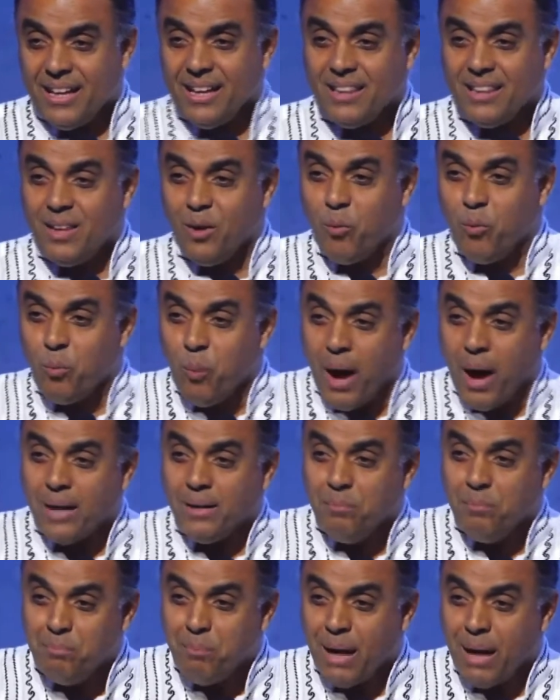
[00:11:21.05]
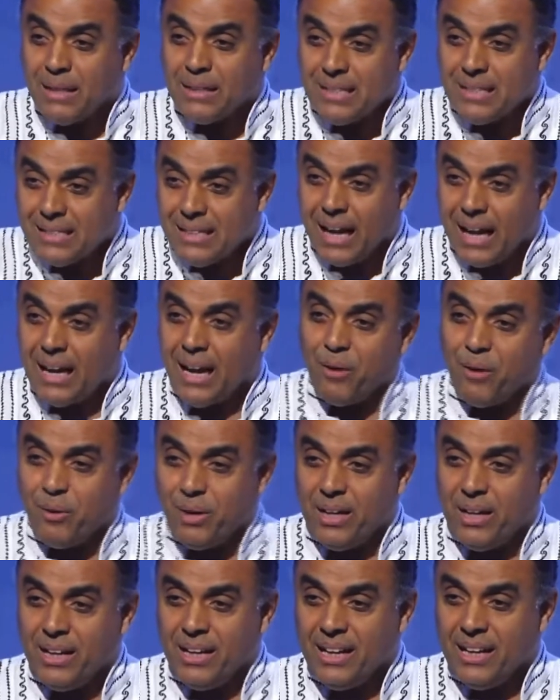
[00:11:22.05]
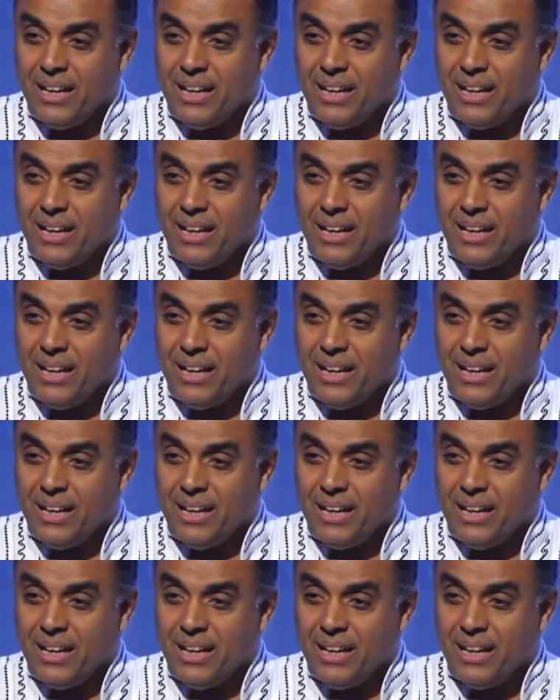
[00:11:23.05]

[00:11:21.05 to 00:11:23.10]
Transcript: the 1 month salary